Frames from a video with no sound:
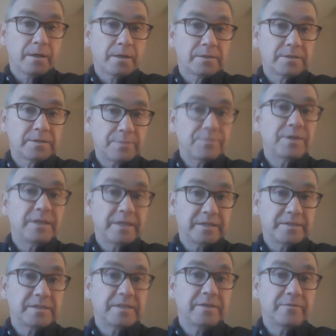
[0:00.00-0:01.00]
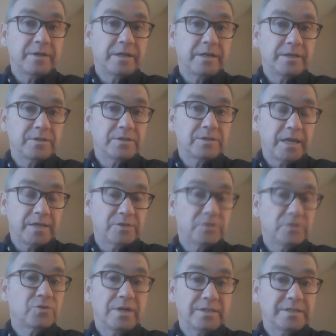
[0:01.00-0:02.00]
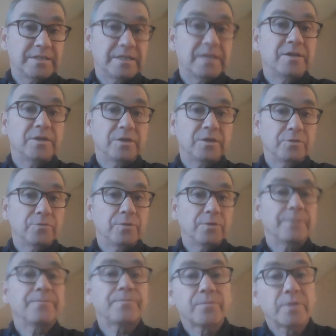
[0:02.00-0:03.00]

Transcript: something that is given as as transcending you, right?